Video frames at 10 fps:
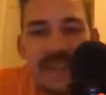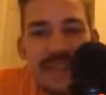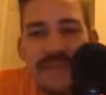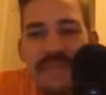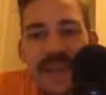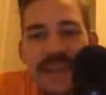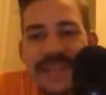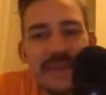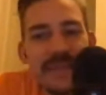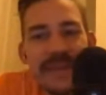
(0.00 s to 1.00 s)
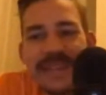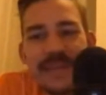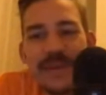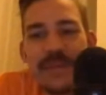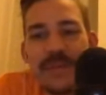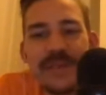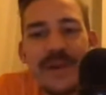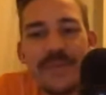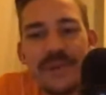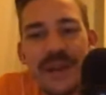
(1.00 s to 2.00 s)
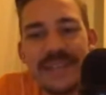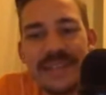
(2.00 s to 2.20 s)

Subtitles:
amazing to me that someone would be so brazen to be